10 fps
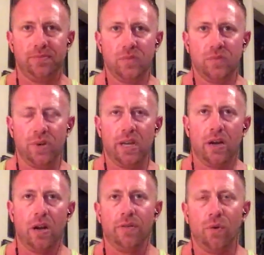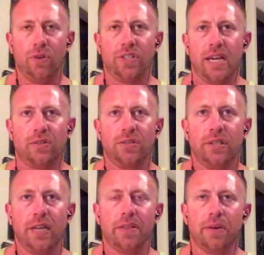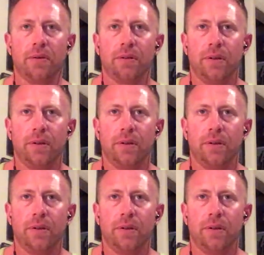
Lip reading: when you get all the voice actors together.